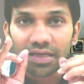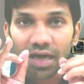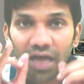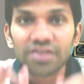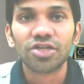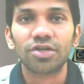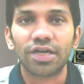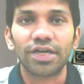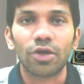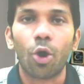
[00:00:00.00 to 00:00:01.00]

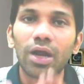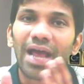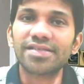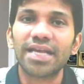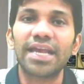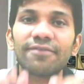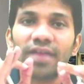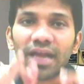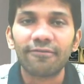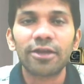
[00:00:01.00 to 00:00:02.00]
uncertainty, or I'll say if the
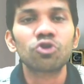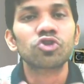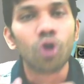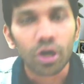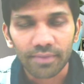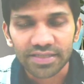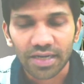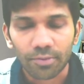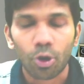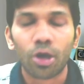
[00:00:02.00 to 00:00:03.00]
revenue is not
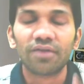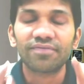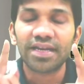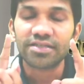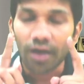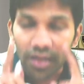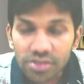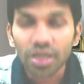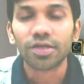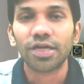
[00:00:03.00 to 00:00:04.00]
measurable, or if there is
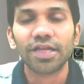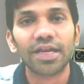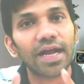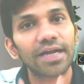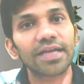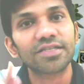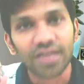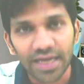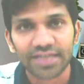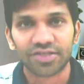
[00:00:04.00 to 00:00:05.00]
uncertainty regarding its
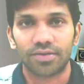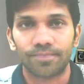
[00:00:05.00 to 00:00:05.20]
collection,